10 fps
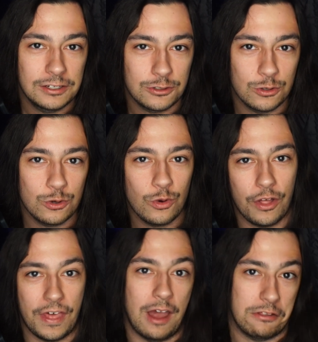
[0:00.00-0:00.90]
to
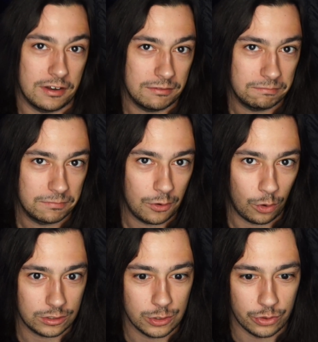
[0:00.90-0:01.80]
1,000
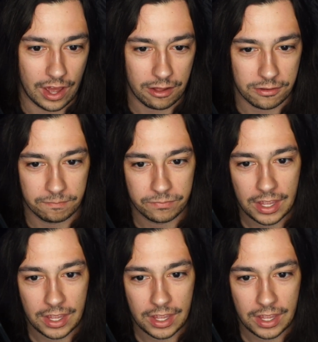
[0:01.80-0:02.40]
or 2,000.